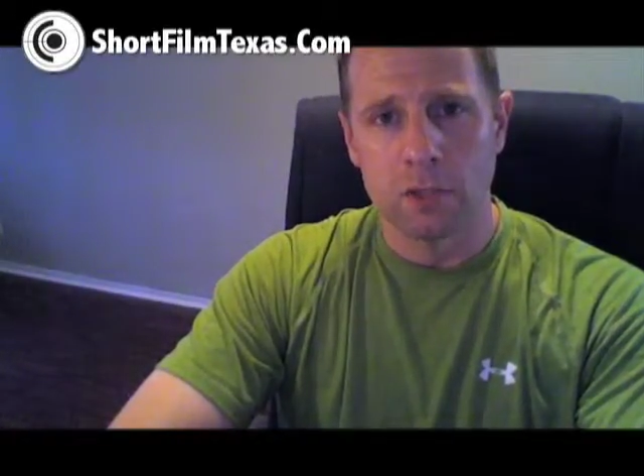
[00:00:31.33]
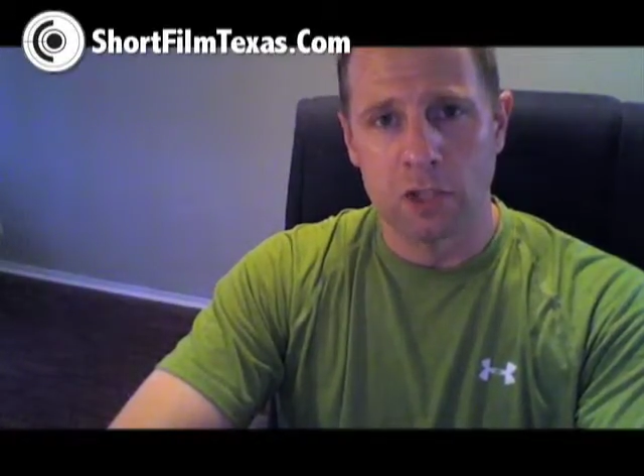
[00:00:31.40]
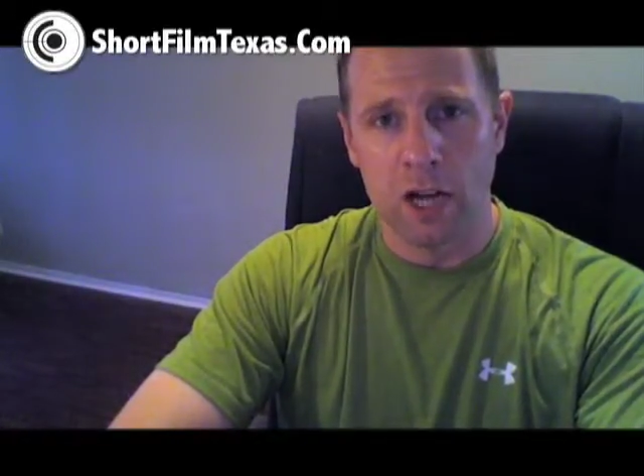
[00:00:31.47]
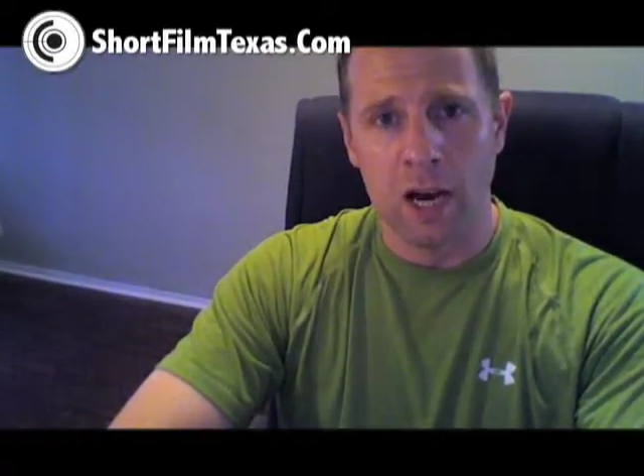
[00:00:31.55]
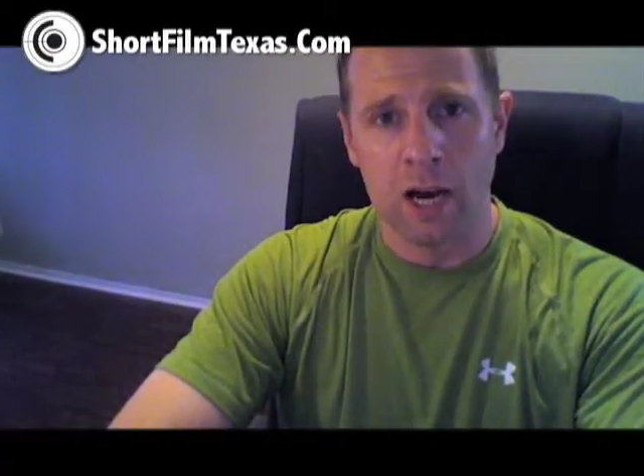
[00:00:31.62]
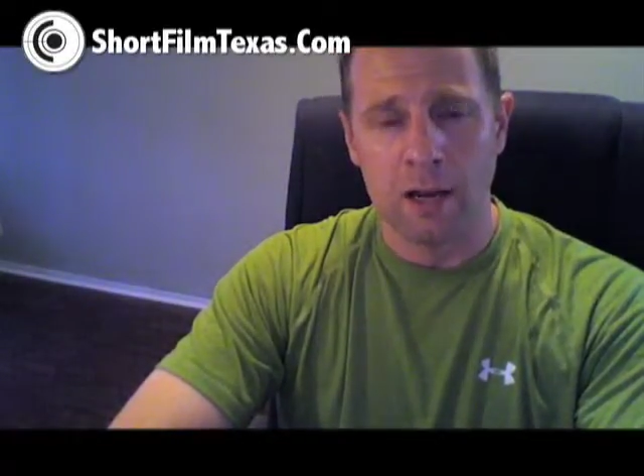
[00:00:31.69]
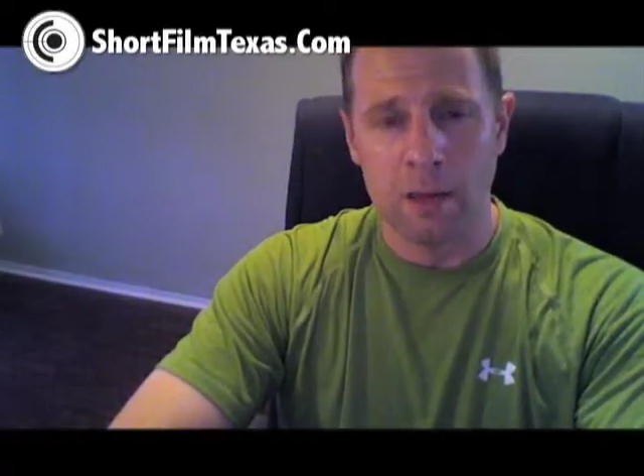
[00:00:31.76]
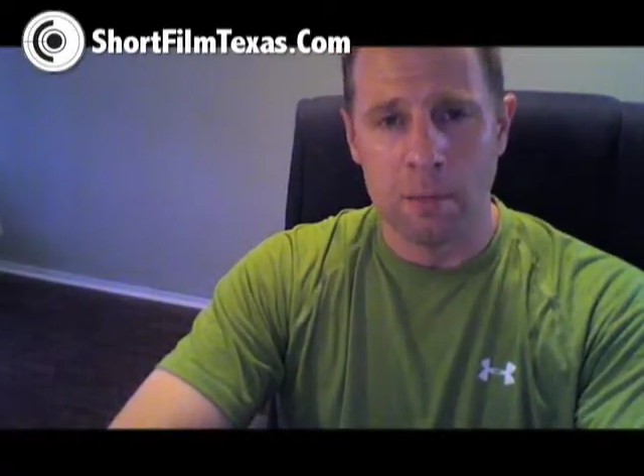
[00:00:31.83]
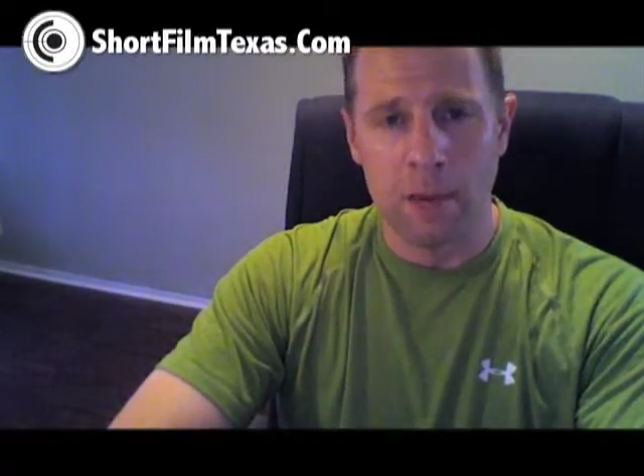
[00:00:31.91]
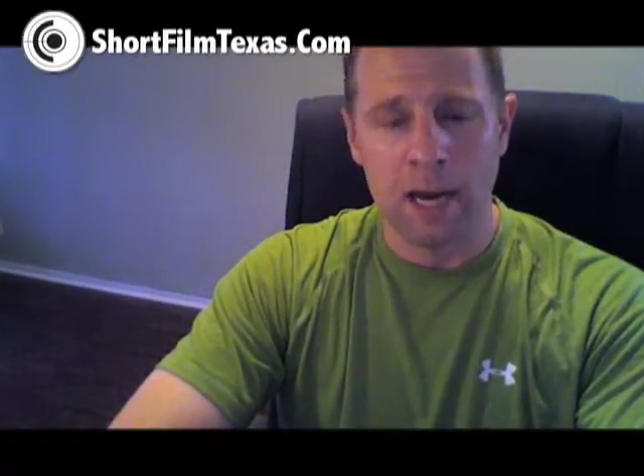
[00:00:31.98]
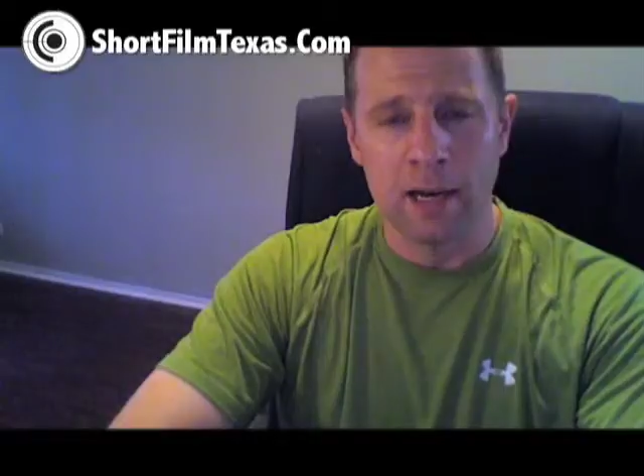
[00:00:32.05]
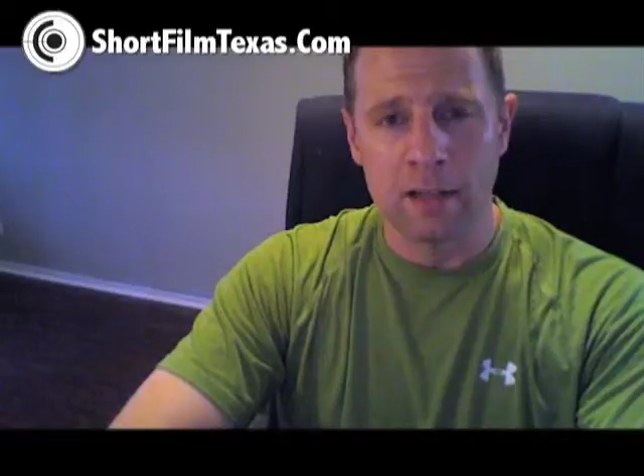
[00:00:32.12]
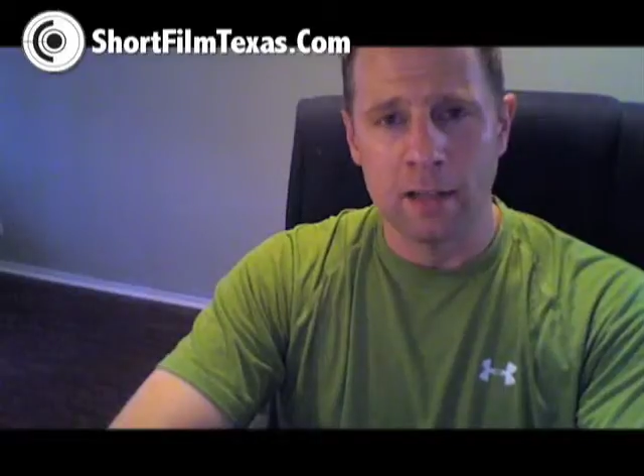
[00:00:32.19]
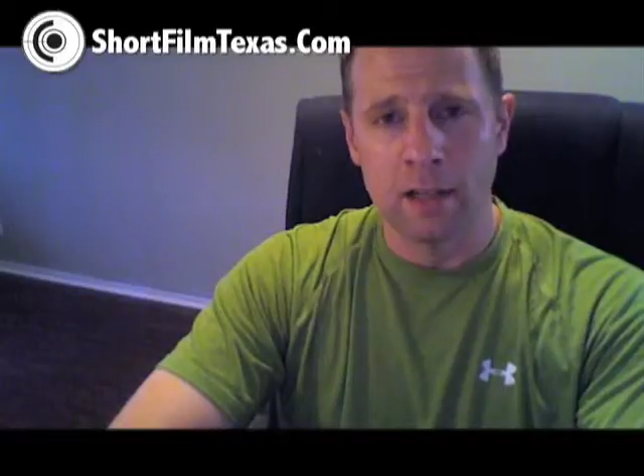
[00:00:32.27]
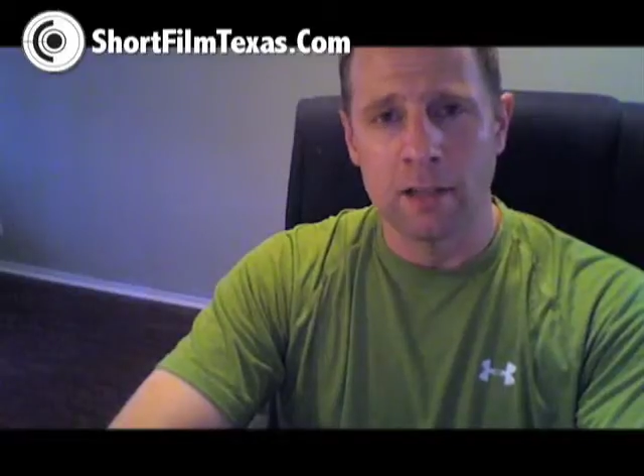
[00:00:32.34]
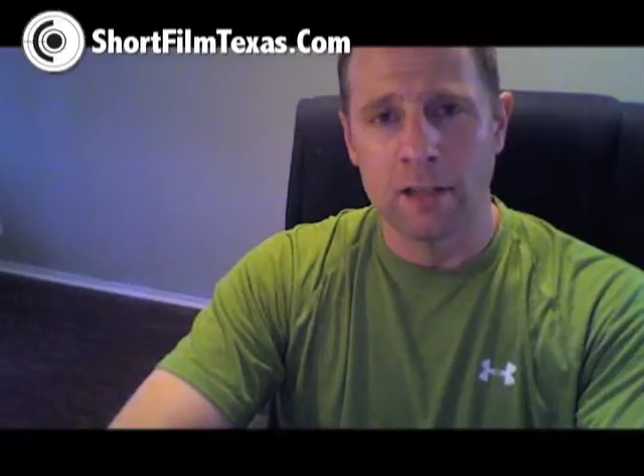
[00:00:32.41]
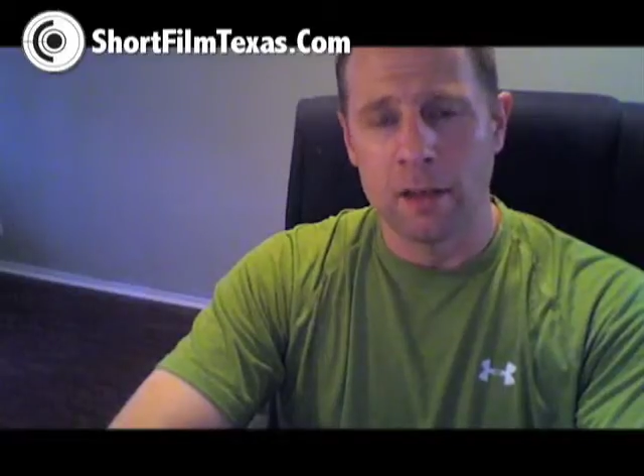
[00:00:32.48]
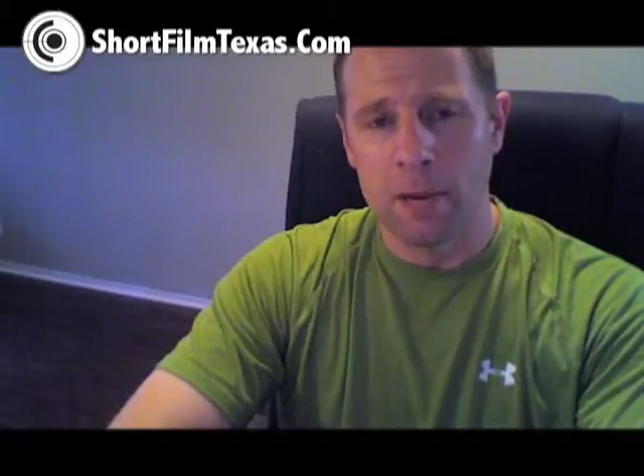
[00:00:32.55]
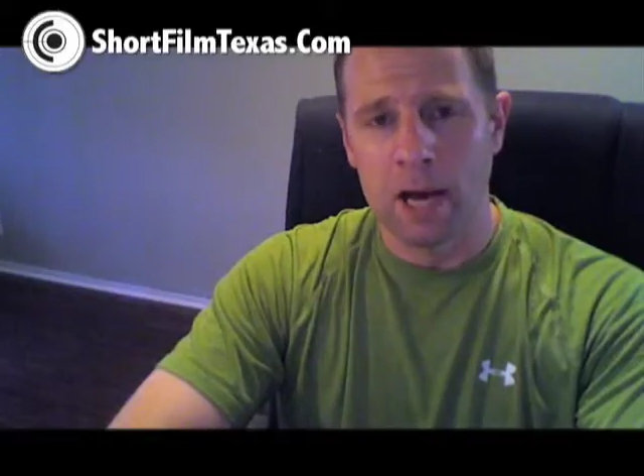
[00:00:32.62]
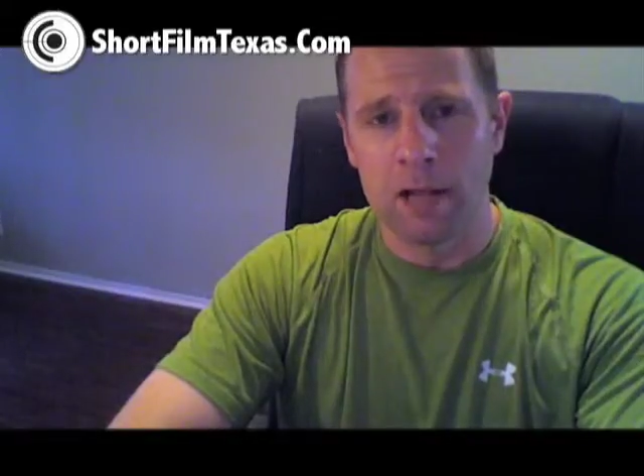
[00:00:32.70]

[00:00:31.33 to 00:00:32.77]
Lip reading: shot and made in London